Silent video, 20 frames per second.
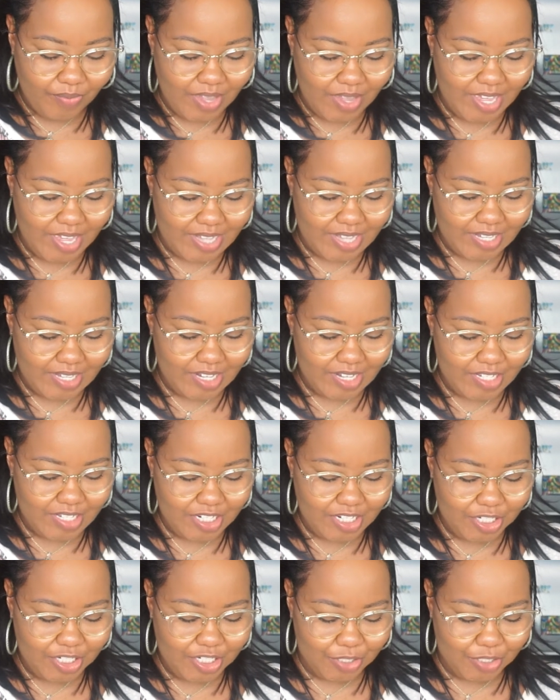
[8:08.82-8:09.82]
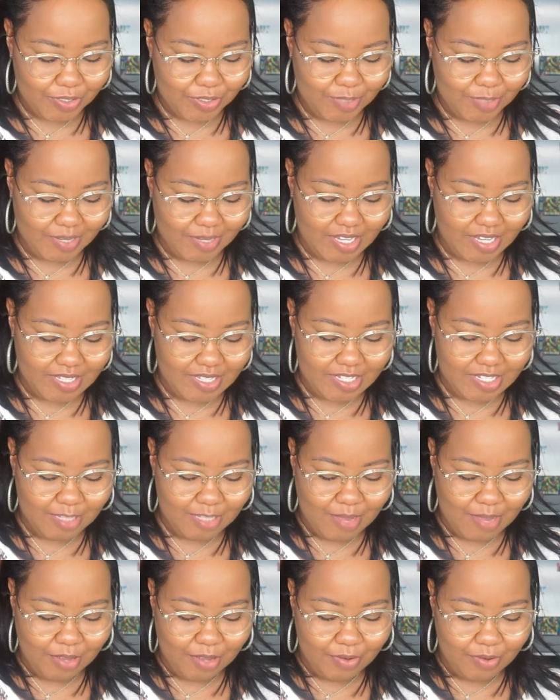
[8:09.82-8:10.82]
You get a lot of the juice because this
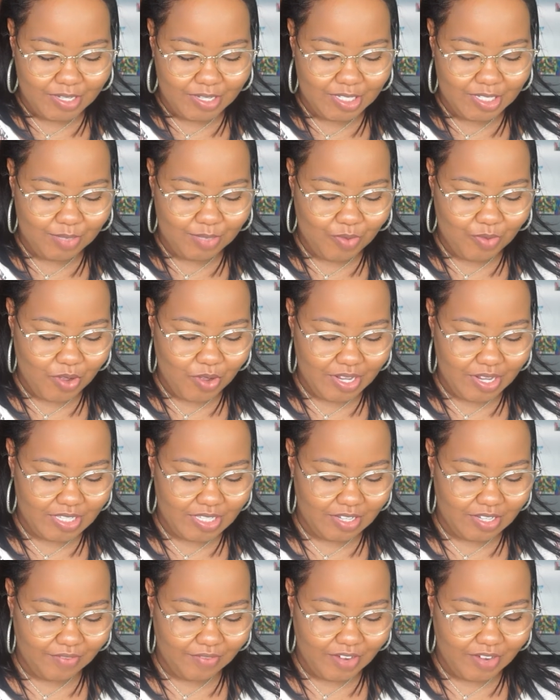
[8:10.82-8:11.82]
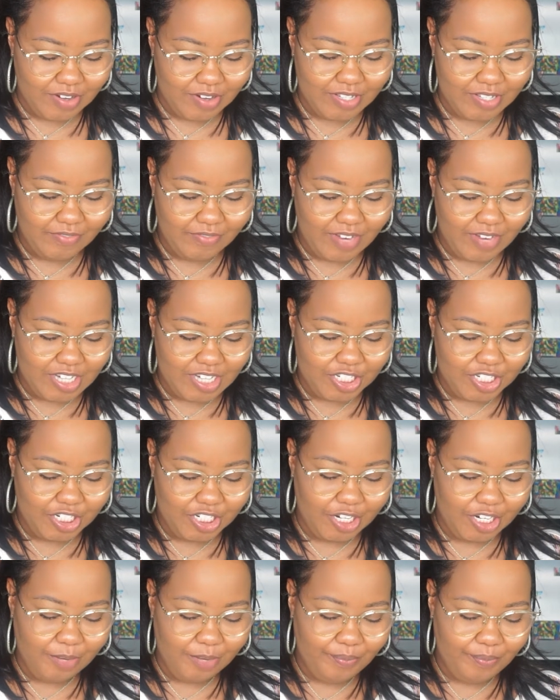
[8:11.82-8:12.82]
mango is small, it's not very
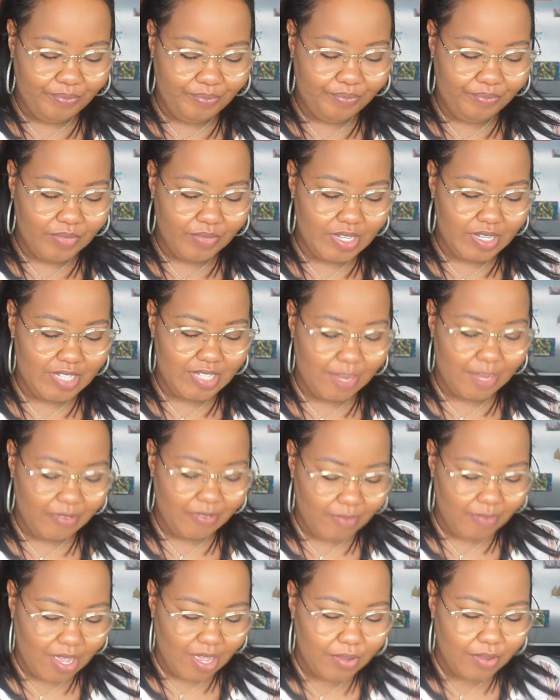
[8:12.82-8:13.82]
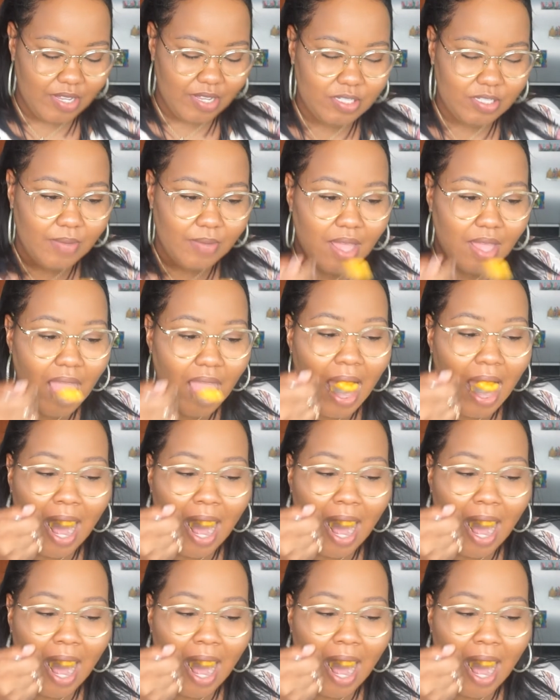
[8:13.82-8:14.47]
fleshy type of mango as well.